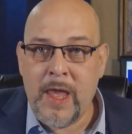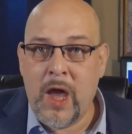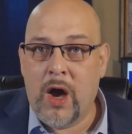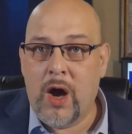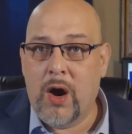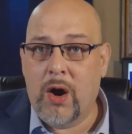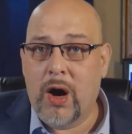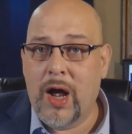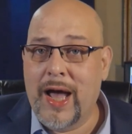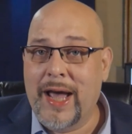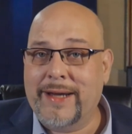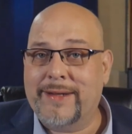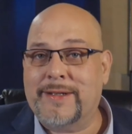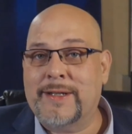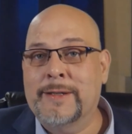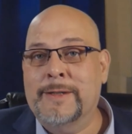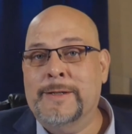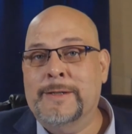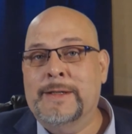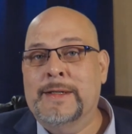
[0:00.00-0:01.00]
All right.
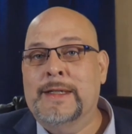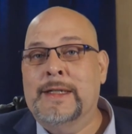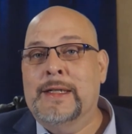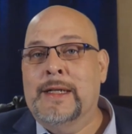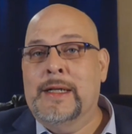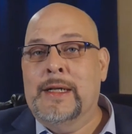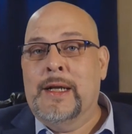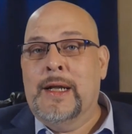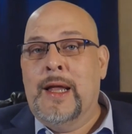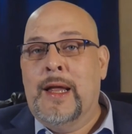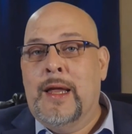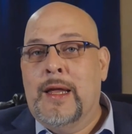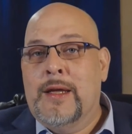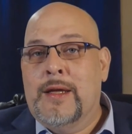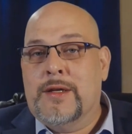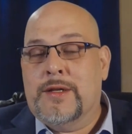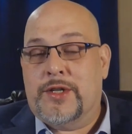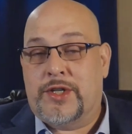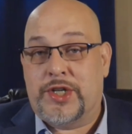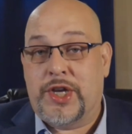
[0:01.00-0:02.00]

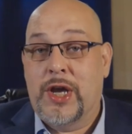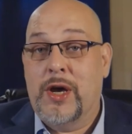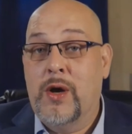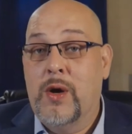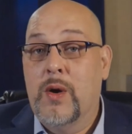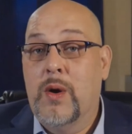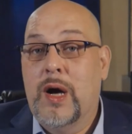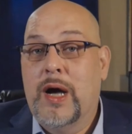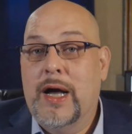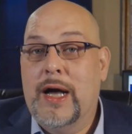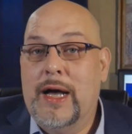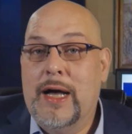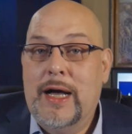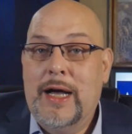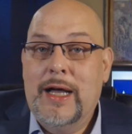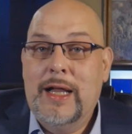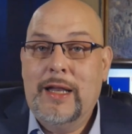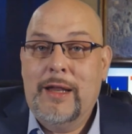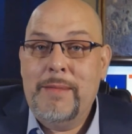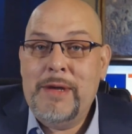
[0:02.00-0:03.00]
So
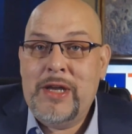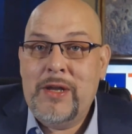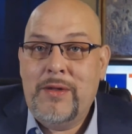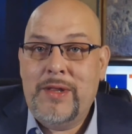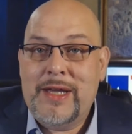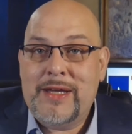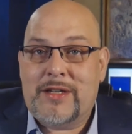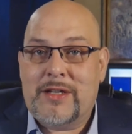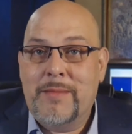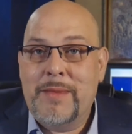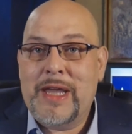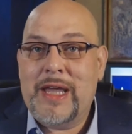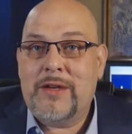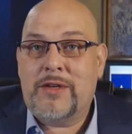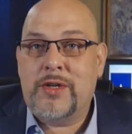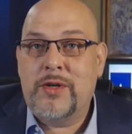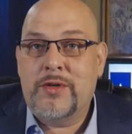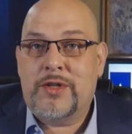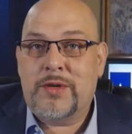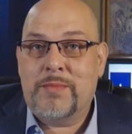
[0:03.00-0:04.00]
uh, let me do this. Let me get
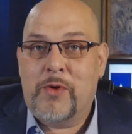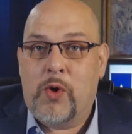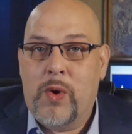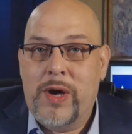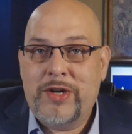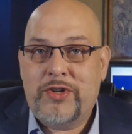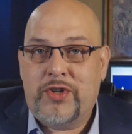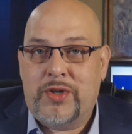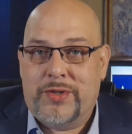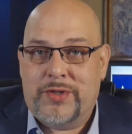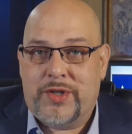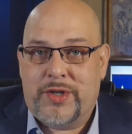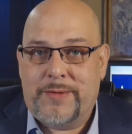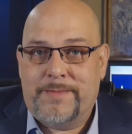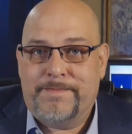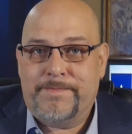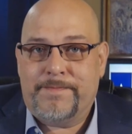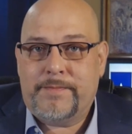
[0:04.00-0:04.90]
to some questions.